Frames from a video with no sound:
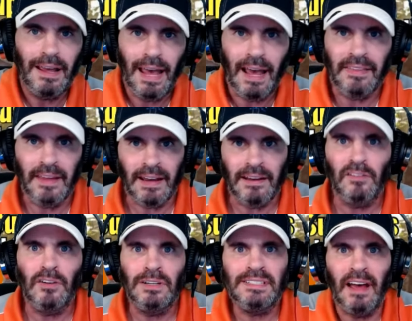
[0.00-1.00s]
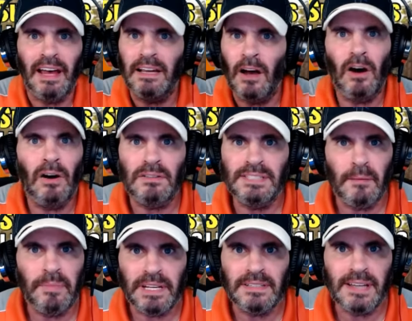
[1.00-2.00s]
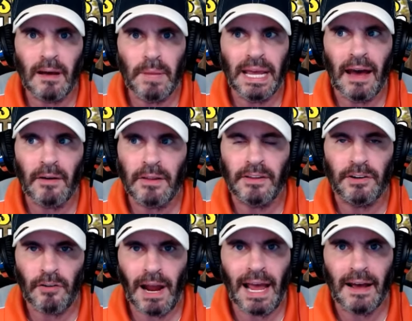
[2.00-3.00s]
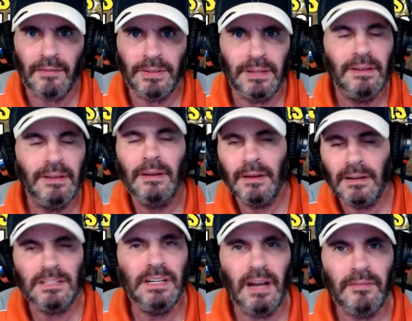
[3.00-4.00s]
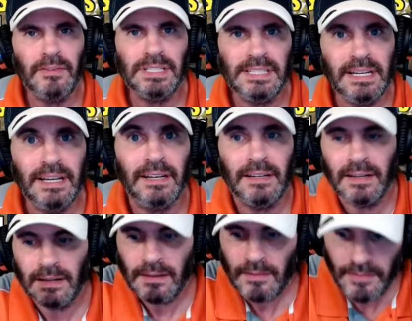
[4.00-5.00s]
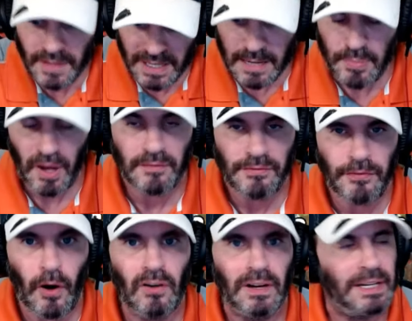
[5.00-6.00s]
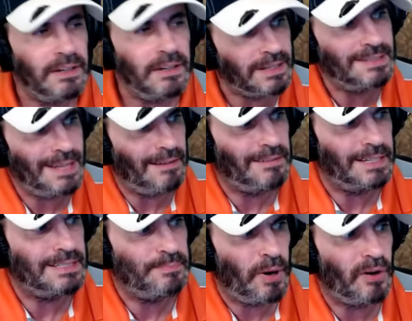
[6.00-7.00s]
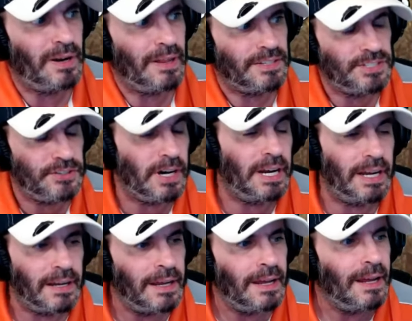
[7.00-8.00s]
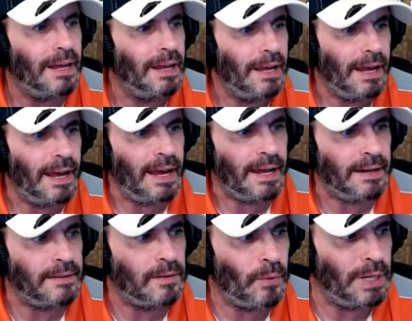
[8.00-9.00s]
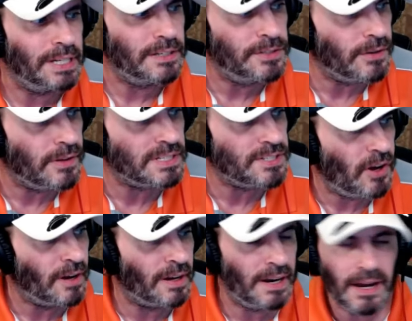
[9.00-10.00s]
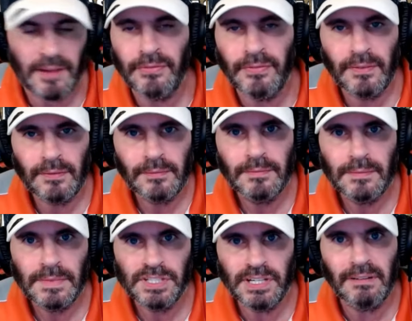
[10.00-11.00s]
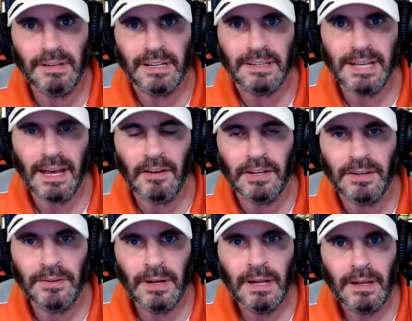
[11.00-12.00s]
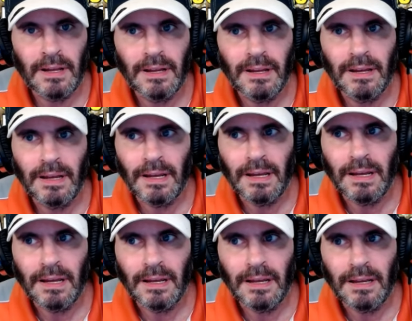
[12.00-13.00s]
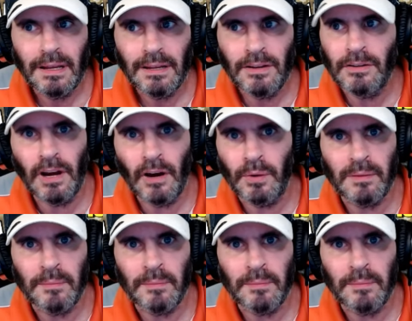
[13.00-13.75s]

And then it looks like, oh, something's coming out of the craft because you never see it keep on falling. You can tell it's part of the string. And when you do this long enough, Sheila can tell you, you know it